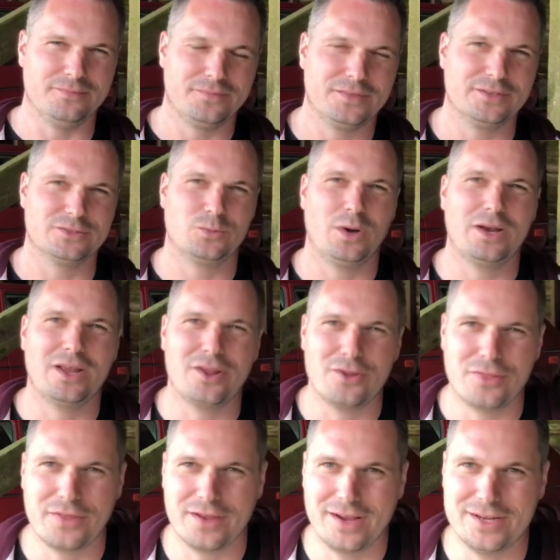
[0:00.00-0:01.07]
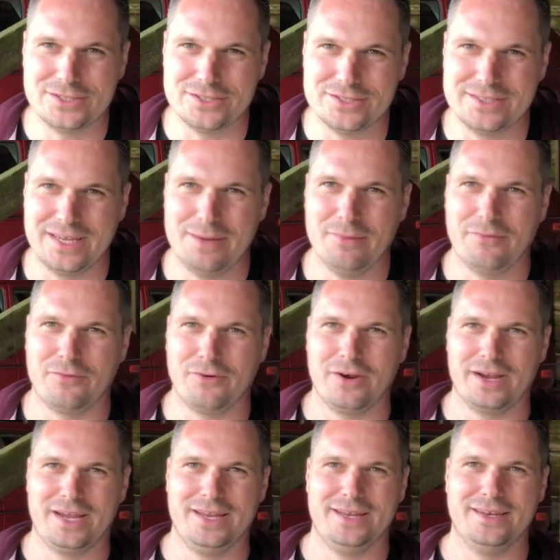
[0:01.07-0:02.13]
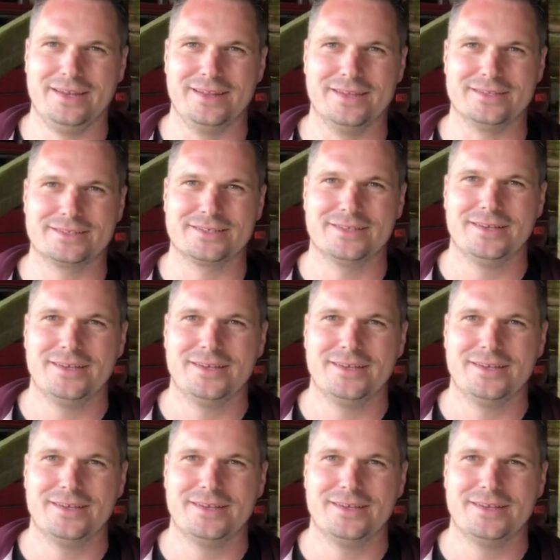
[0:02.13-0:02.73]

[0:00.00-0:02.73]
there's one other thing I should say before I get into this.